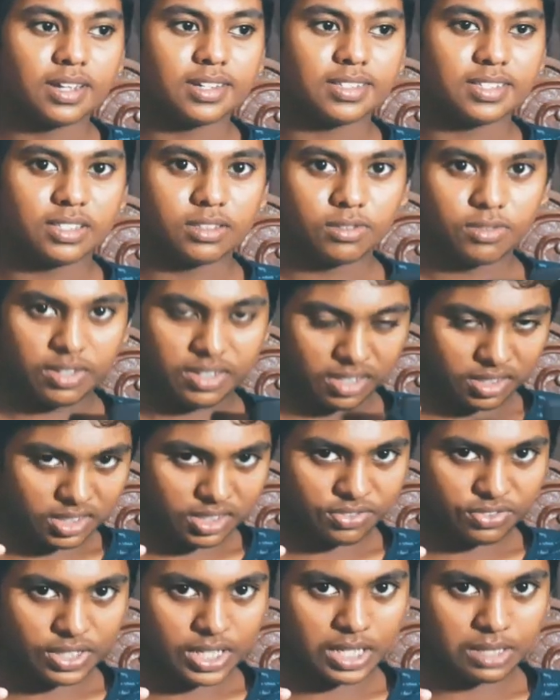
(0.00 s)
The 3 gigs
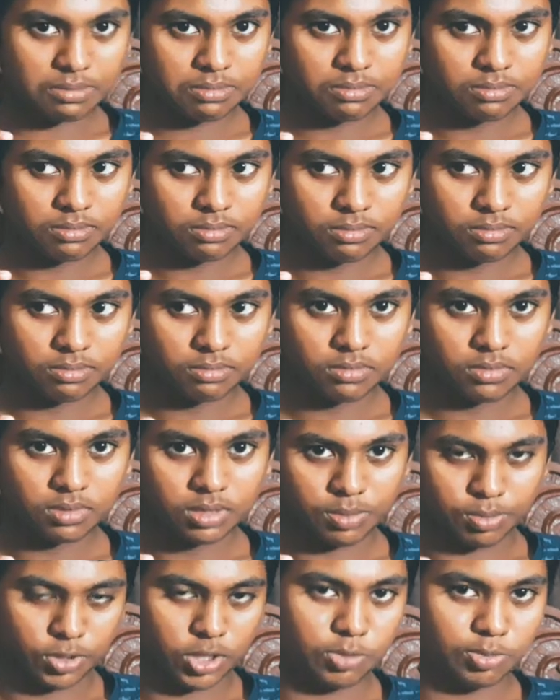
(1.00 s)
of RAM is
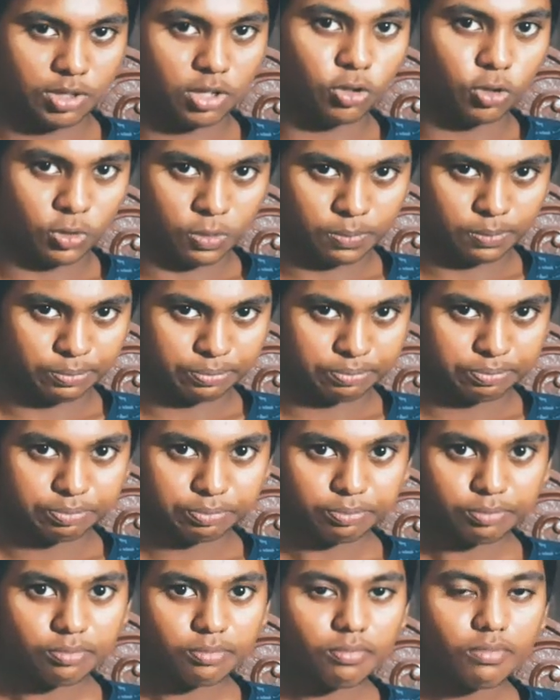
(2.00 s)
supposed to be low.
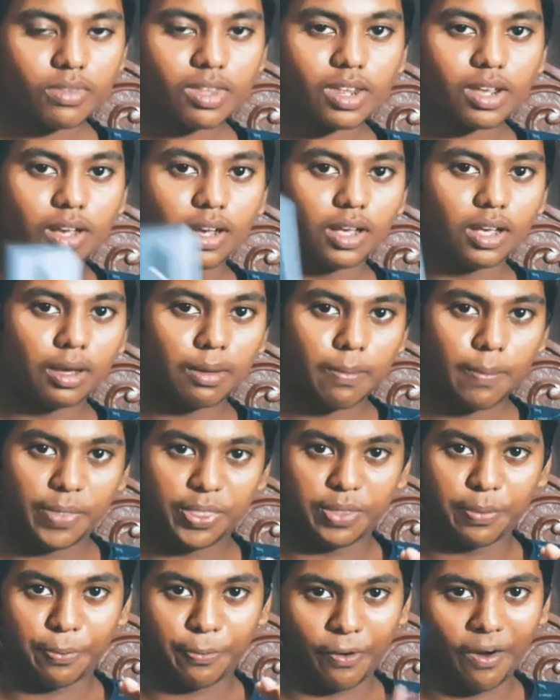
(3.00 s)

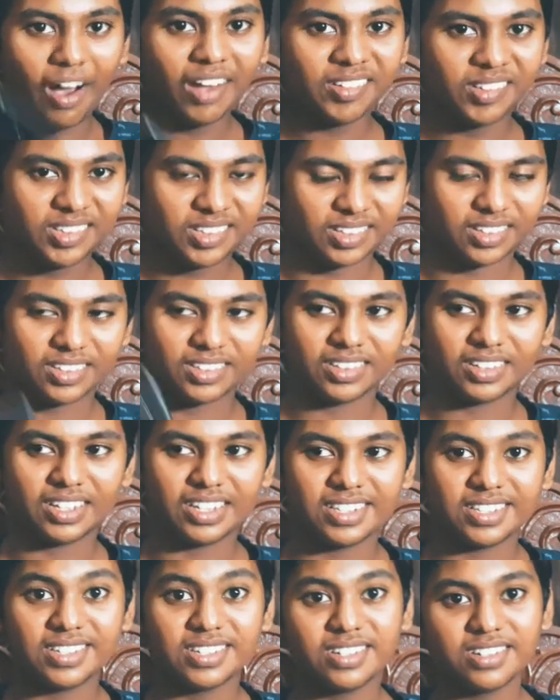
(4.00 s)
But the processor
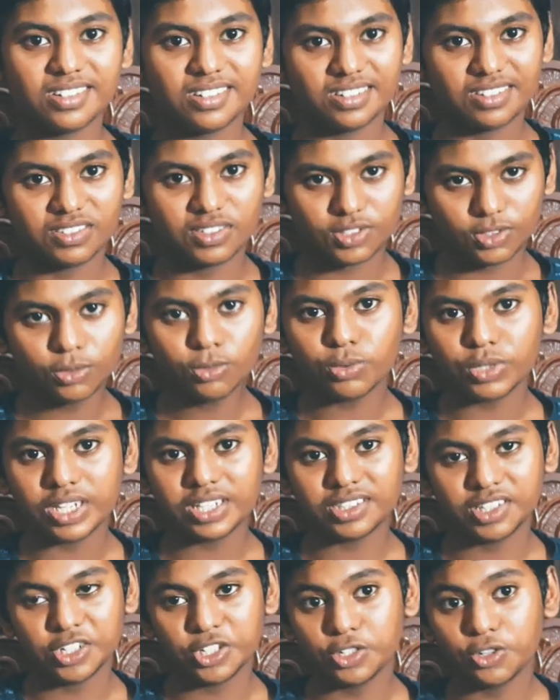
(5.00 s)
is so
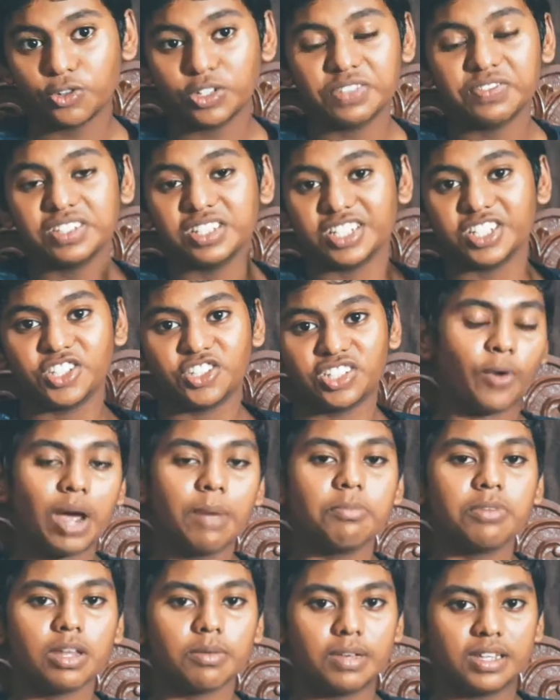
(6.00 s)
weak that you don't even reach the
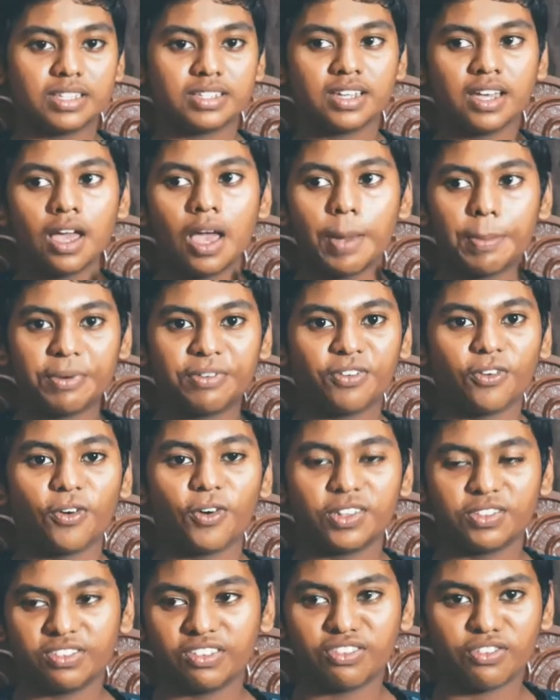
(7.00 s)
RAM limit
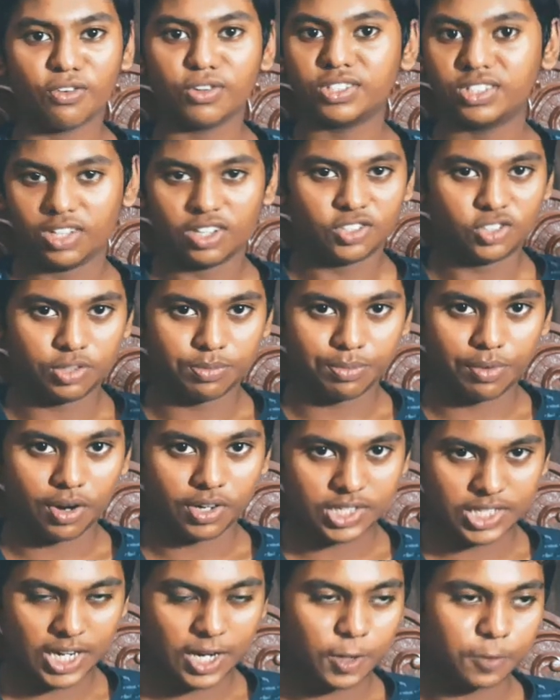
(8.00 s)
before the phone starts to
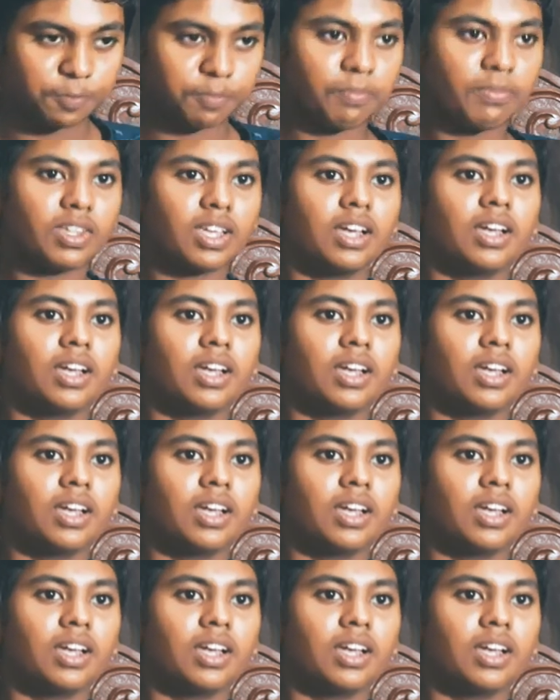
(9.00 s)
bog down.